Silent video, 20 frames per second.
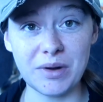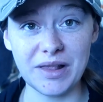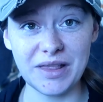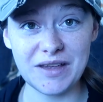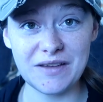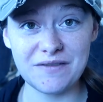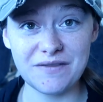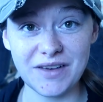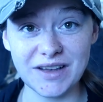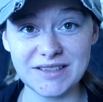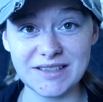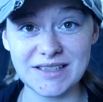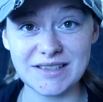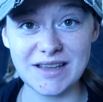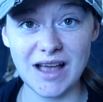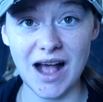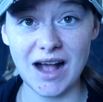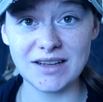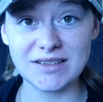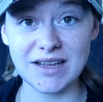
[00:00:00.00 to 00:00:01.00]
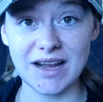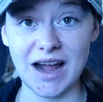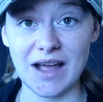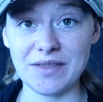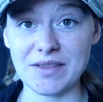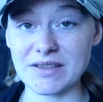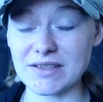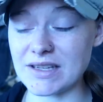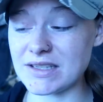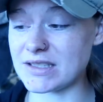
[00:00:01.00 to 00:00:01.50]
really fuzzy socks i
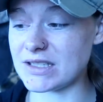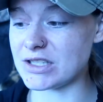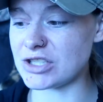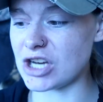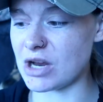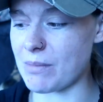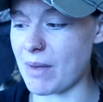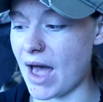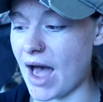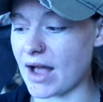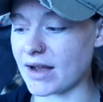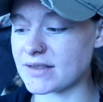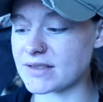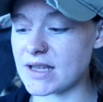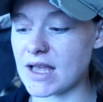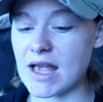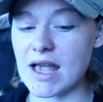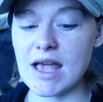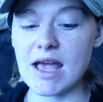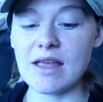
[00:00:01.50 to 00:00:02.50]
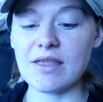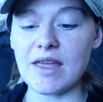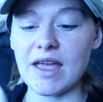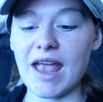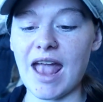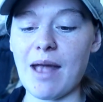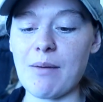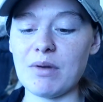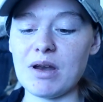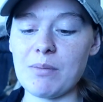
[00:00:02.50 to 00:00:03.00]
got these at tj maxx
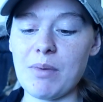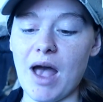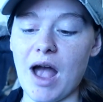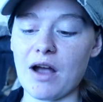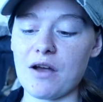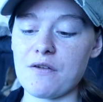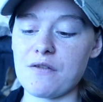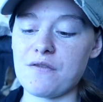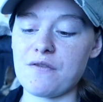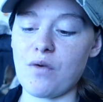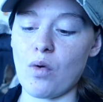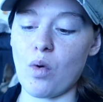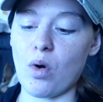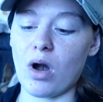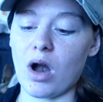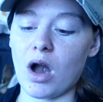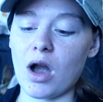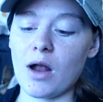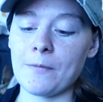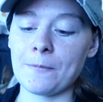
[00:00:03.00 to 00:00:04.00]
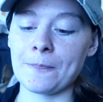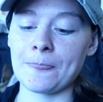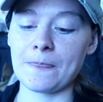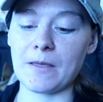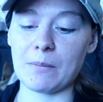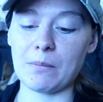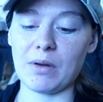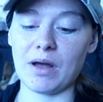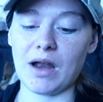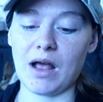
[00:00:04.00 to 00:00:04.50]
they came in a pack of four
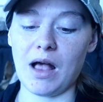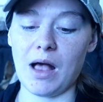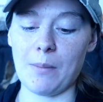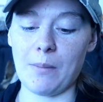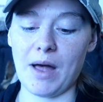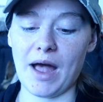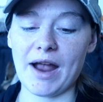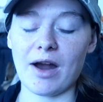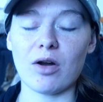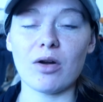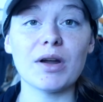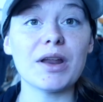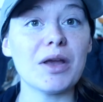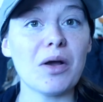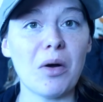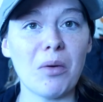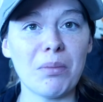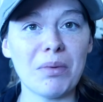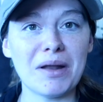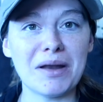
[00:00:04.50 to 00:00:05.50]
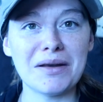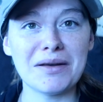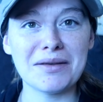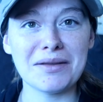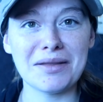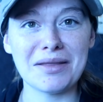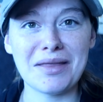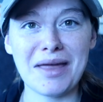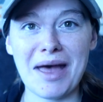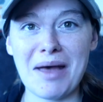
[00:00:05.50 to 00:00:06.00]
but um, i already
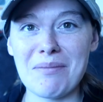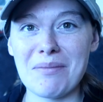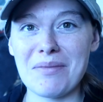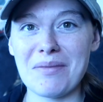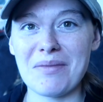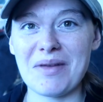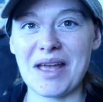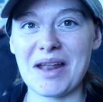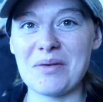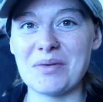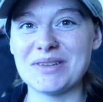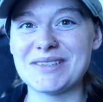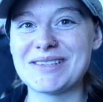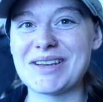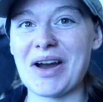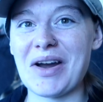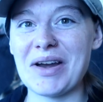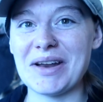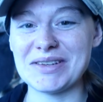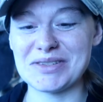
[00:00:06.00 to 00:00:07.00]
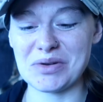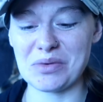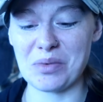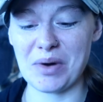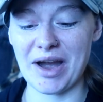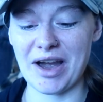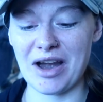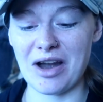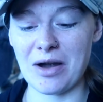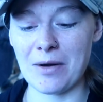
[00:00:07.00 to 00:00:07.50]
opened them and was starting to
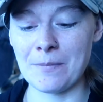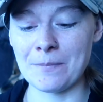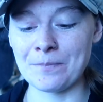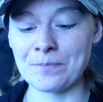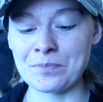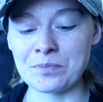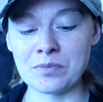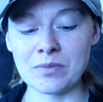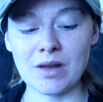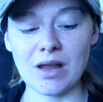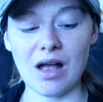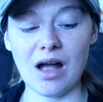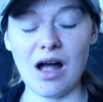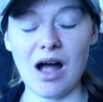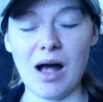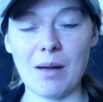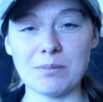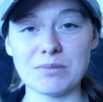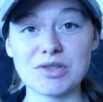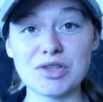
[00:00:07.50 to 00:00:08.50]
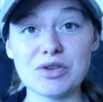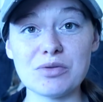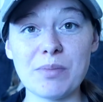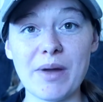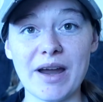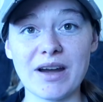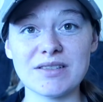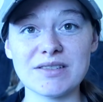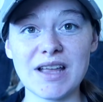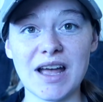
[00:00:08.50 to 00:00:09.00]
wear um, two
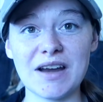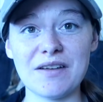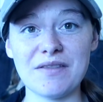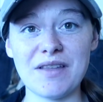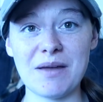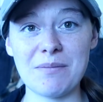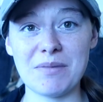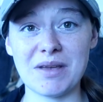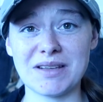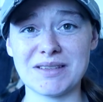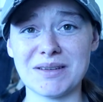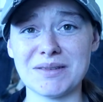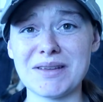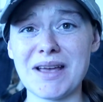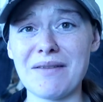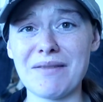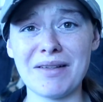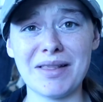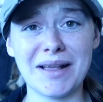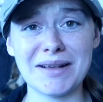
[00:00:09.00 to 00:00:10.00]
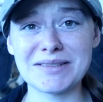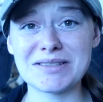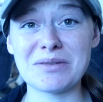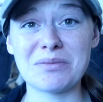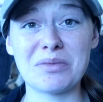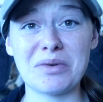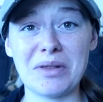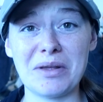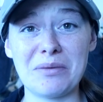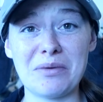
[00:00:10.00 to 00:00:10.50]
pairs out of them because I was having like
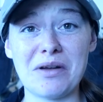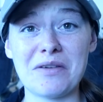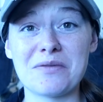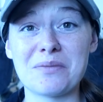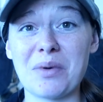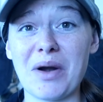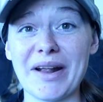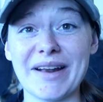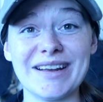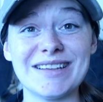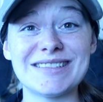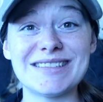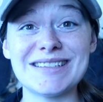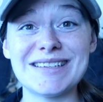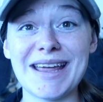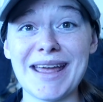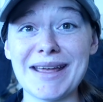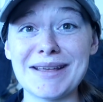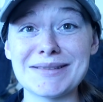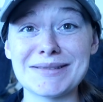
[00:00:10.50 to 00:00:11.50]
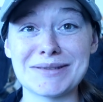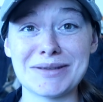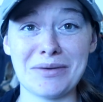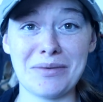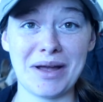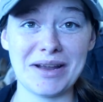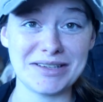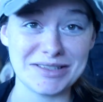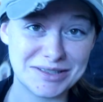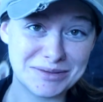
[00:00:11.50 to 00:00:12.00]
some really rough pregnancy days.
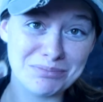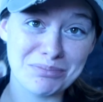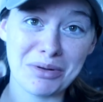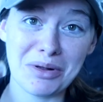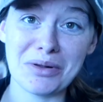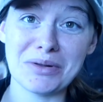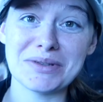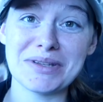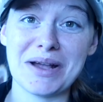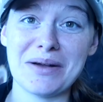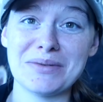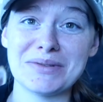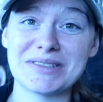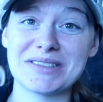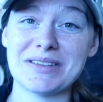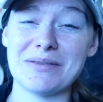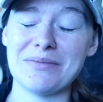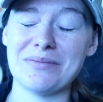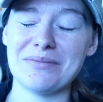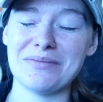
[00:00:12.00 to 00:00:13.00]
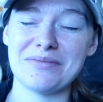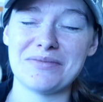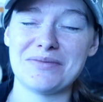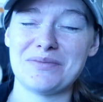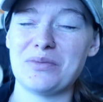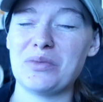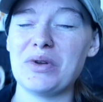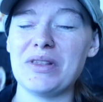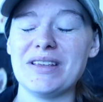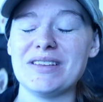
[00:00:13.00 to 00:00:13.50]
So I just pulled out some
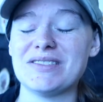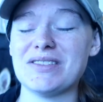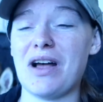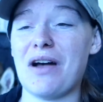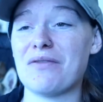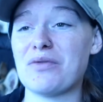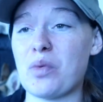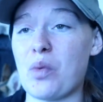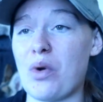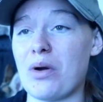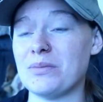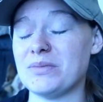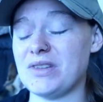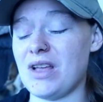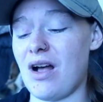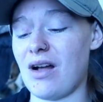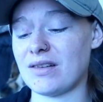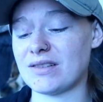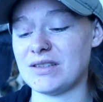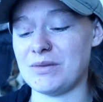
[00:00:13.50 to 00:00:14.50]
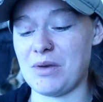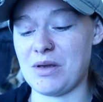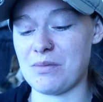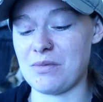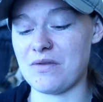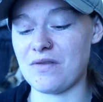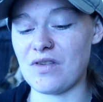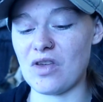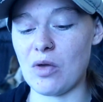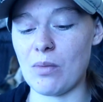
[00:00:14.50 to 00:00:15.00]
really soft warm socks to make
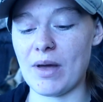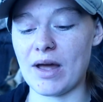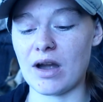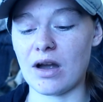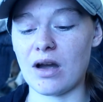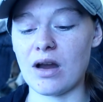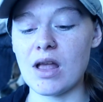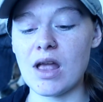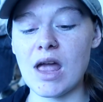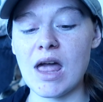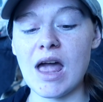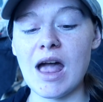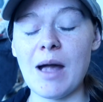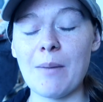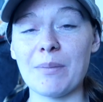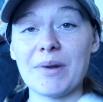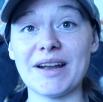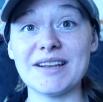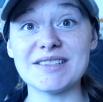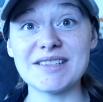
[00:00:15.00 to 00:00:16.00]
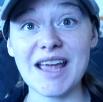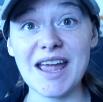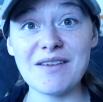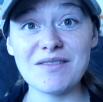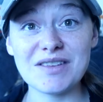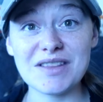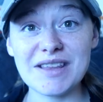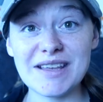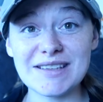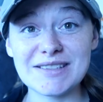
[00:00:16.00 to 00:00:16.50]
me feel better. But I
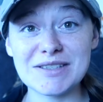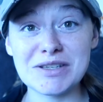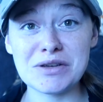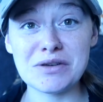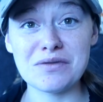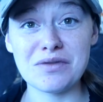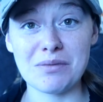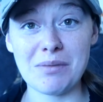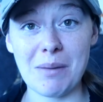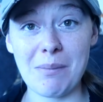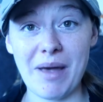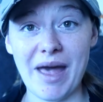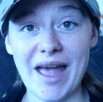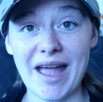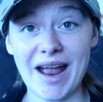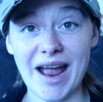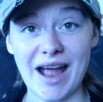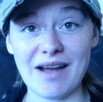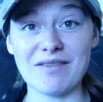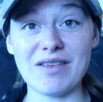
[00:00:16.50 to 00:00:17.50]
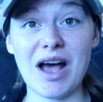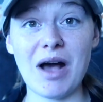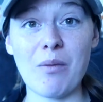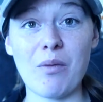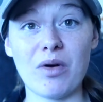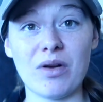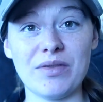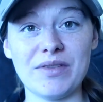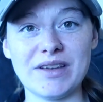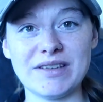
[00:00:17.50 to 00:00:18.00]
saved these two for my bag. I have
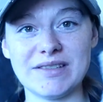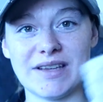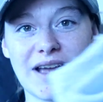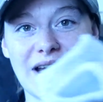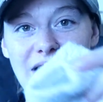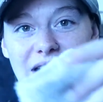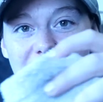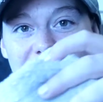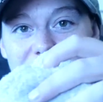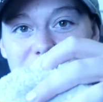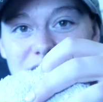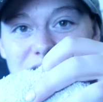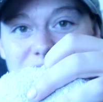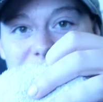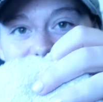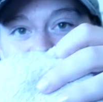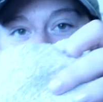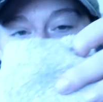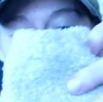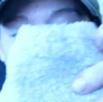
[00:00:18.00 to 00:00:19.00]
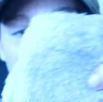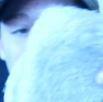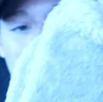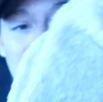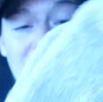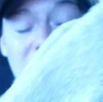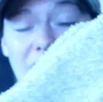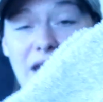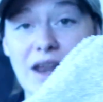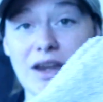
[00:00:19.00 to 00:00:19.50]
not worn these yet. I have just a, a
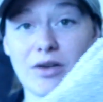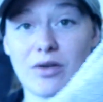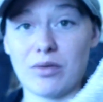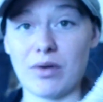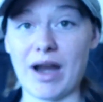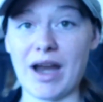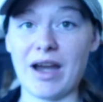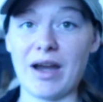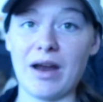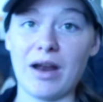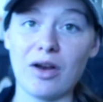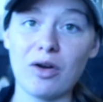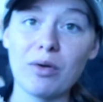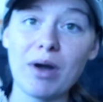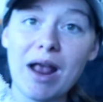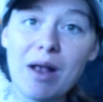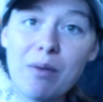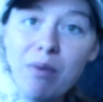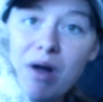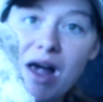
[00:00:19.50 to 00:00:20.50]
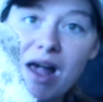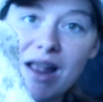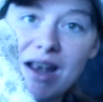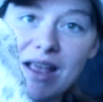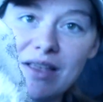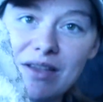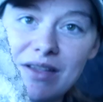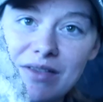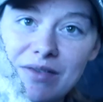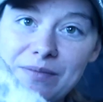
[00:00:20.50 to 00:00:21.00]
plain gray, gray one
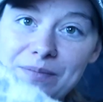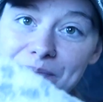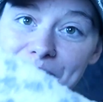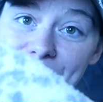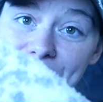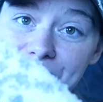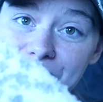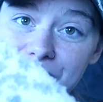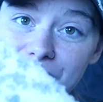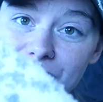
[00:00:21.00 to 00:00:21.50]
and then